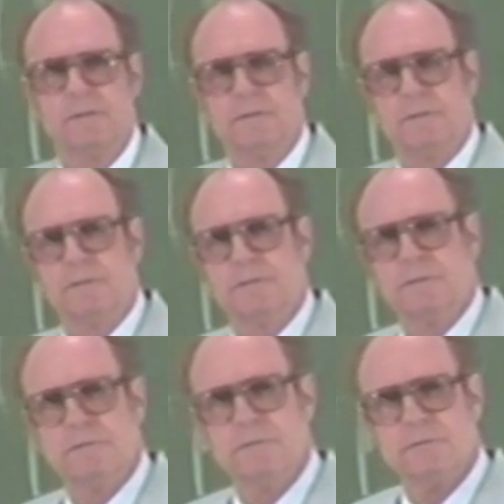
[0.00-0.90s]

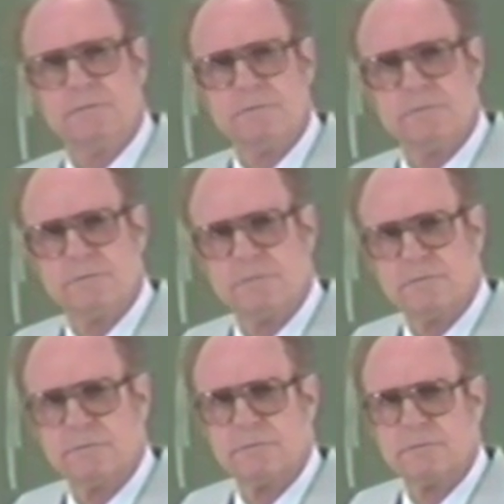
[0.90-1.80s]

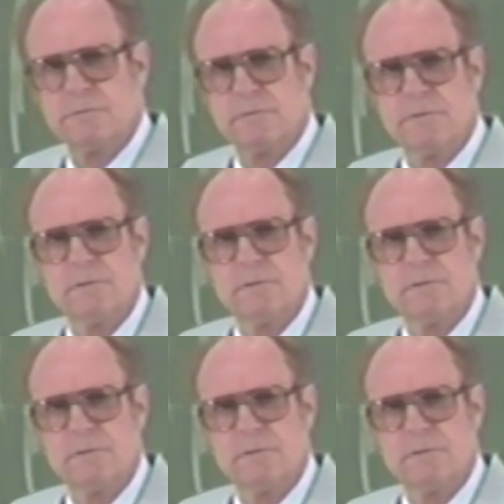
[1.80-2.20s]
Nothing is said.